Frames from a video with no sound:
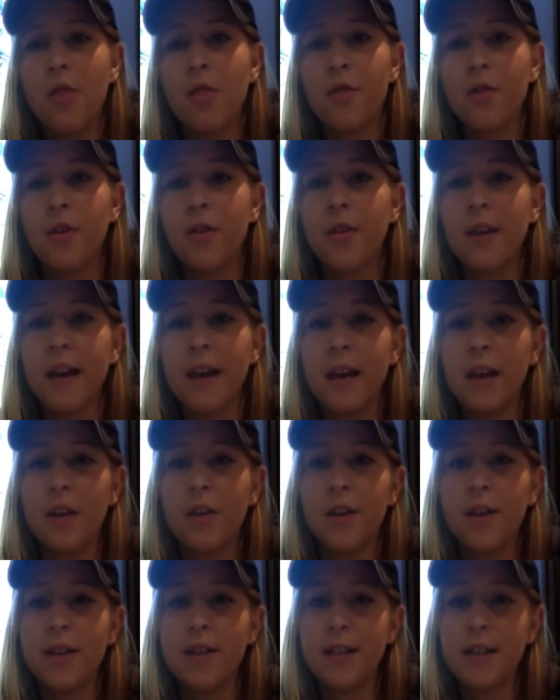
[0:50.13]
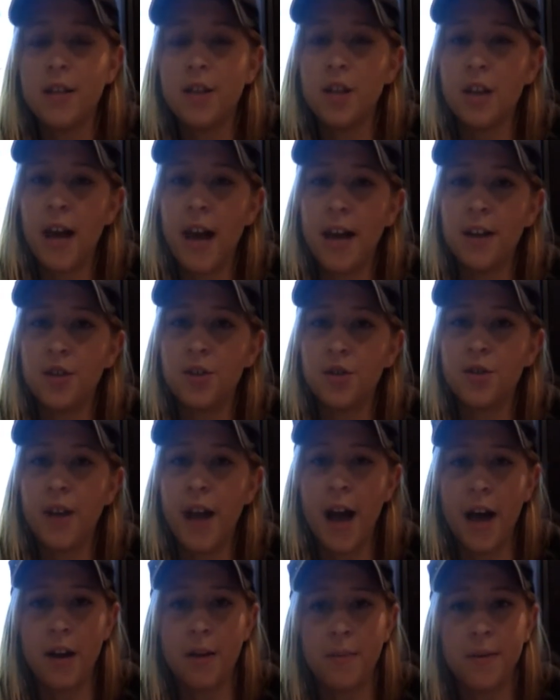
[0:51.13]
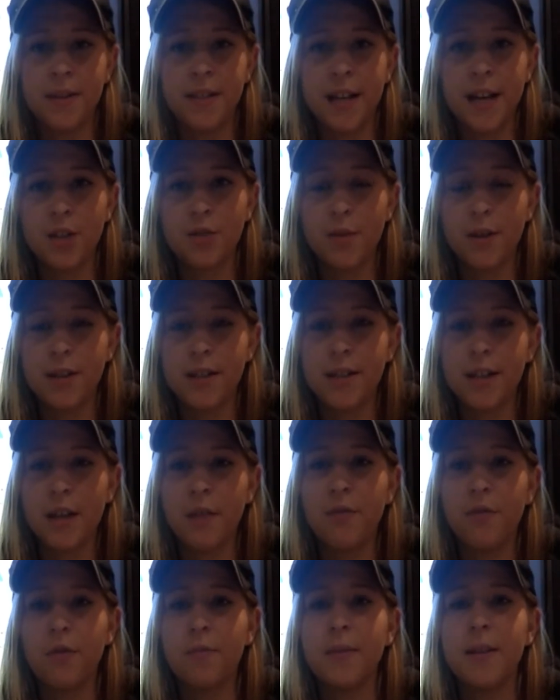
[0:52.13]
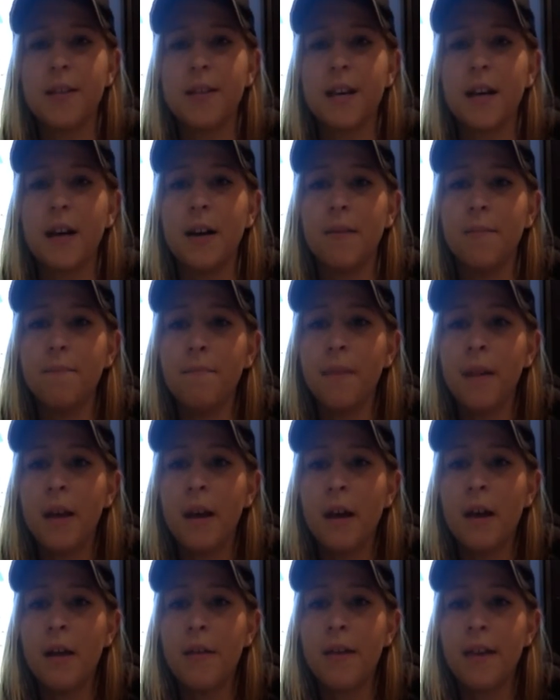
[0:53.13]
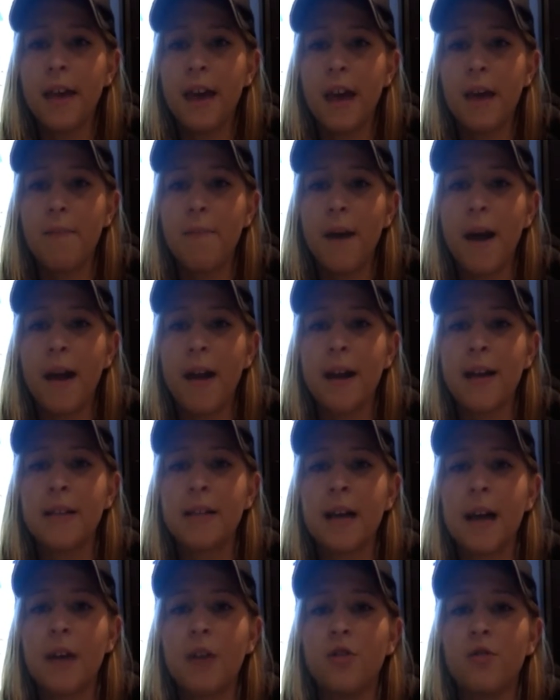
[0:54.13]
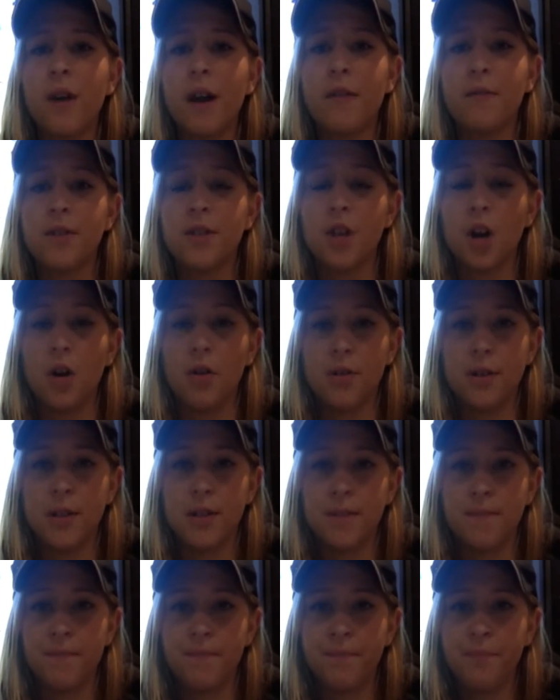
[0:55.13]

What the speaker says: Through the increased education on how to protect oneself from the sun, the campaign has had great results.